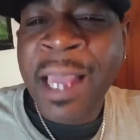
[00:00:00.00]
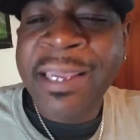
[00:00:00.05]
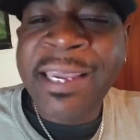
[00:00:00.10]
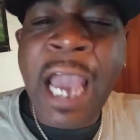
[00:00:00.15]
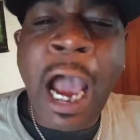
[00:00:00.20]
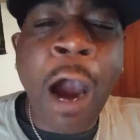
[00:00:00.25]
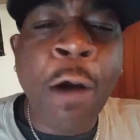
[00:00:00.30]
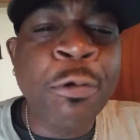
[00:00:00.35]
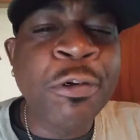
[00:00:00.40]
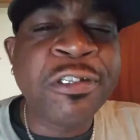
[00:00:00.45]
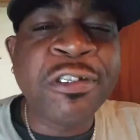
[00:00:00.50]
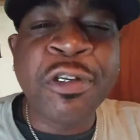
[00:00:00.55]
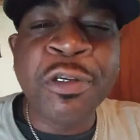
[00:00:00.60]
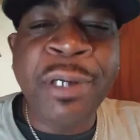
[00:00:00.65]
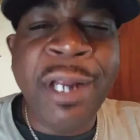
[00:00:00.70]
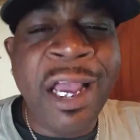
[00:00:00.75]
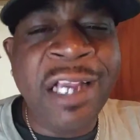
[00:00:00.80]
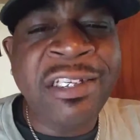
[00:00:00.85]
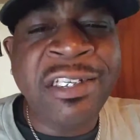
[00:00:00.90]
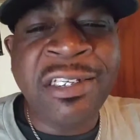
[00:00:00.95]
Cowards do
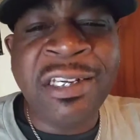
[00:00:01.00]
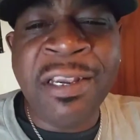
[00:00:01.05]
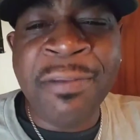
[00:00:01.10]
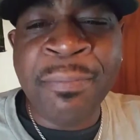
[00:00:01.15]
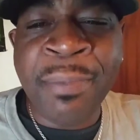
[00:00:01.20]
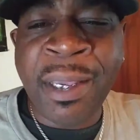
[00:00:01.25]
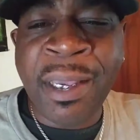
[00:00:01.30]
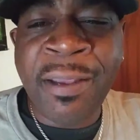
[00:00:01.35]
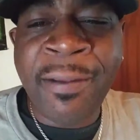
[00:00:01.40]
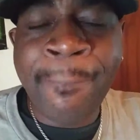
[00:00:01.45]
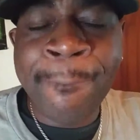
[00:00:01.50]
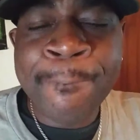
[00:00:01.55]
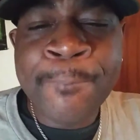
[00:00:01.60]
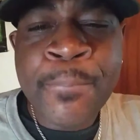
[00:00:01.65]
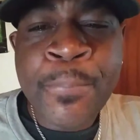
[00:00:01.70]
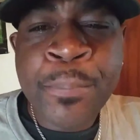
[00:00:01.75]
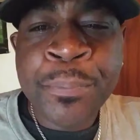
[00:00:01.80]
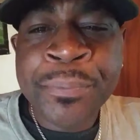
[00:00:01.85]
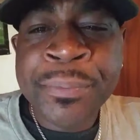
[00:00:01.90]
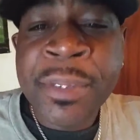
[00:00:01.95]
that shit, man.
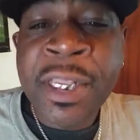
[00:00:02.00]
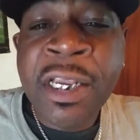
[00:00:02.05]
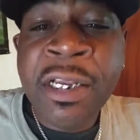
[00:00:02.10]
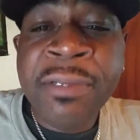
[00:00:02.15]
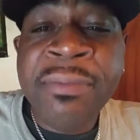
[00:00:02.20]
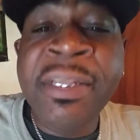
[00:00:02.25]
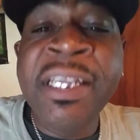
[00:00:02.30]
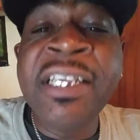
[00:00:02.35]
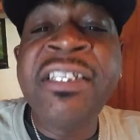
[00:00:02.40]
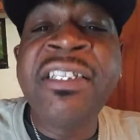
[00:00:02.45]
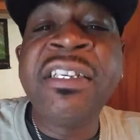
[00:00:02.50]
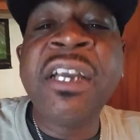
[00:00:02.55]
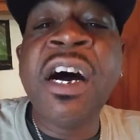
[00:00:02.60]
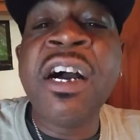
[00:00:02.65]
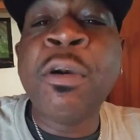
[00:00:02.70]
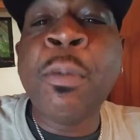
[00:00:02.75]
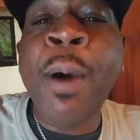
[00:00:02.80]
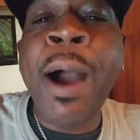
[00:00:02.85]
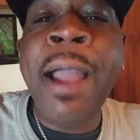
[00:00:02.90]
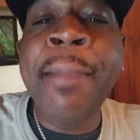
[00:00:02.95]
These
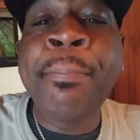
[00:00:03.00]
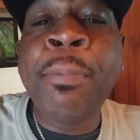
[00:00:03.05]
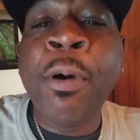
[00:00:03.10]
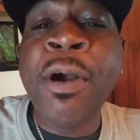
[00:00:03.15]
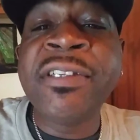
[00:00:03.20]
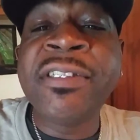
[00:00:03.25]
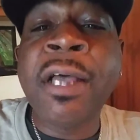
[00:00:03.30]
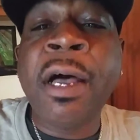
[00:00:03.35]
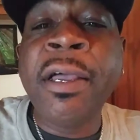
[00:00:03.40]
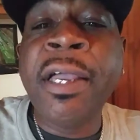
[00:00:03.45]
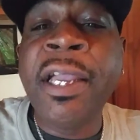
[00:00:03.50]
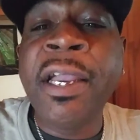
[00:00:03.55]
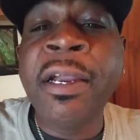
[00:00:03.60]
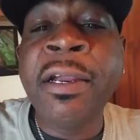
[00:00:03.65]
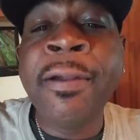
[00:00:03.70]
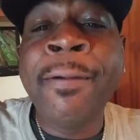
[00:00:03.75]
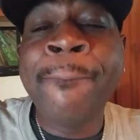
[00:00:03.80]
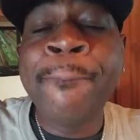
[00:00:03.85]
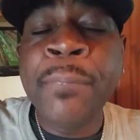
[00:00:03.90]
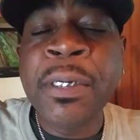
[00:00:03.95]
young white boys out
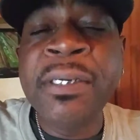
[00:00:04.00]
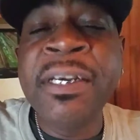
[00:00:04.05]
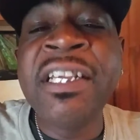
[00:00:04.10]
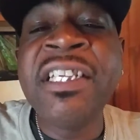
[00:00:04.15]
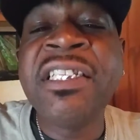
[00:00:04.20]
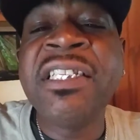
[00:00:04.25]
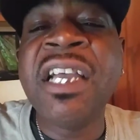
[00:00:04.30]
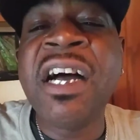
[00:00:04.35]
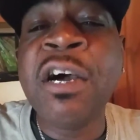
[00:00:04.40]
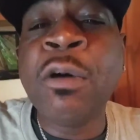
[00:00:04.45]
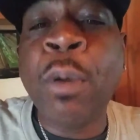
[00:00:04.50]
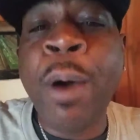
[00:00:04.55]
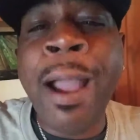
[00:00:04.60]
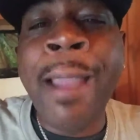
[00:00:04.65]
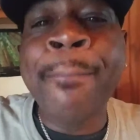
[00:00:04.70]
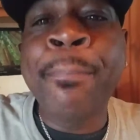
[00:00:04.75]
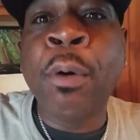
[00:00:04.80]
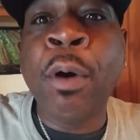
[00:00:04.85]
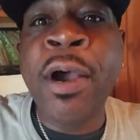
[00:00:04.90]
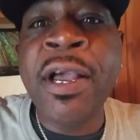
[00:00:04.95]
here, these young
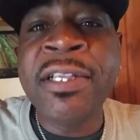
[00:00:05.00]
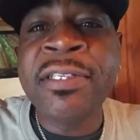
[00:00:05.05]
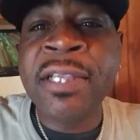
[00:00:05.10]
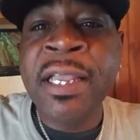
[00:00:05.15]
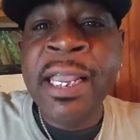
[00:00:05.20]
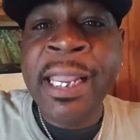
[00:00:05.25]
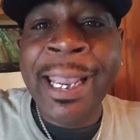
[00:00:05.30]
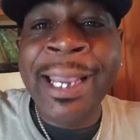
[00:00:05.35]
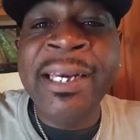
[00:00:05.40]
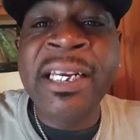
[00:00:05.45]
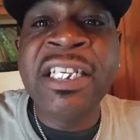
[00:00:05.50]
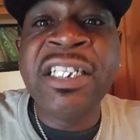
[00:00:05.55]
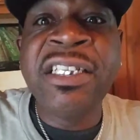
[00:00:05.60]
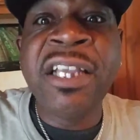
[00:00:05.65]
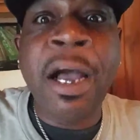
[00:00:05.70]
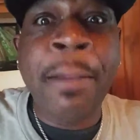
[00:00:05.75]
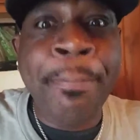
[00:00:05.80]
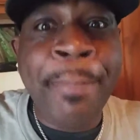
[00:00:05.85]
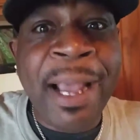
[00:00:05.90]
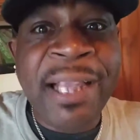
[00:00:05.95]
white boys and these
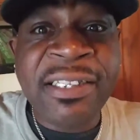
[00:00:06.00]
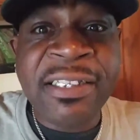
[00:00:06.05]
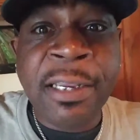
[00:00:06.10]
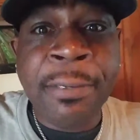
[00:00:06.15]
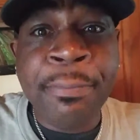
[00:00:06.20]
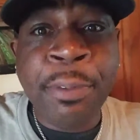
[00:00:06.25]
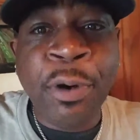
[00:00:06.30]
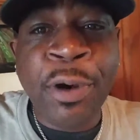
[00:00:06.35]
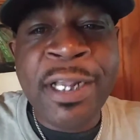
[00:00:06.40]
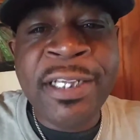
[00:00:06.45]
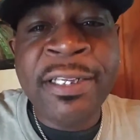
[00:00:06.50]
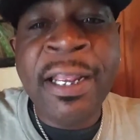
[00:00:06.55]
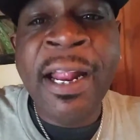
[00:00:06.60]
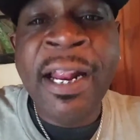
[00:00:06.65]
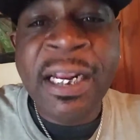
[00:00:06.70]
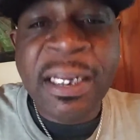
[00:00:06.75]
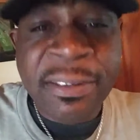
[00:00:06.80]
young Mexican boys,